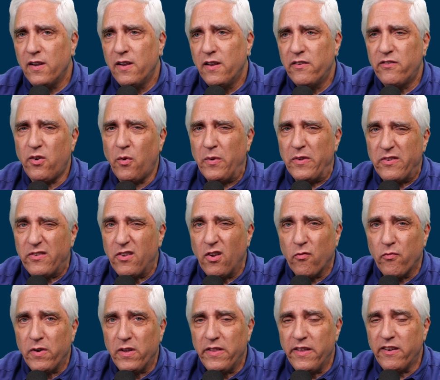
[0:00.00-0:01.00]
So it's still
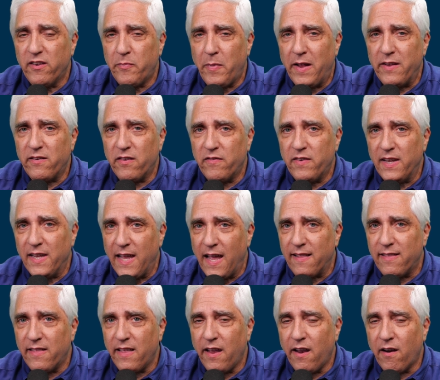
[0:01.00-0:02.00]
really expensive to
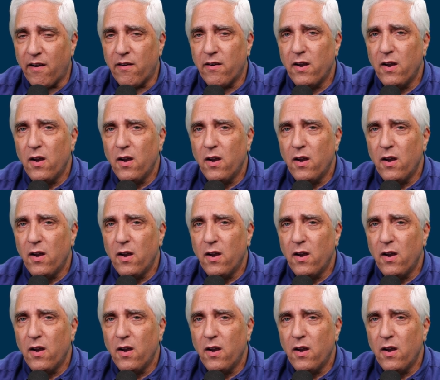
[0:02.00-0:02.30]
get there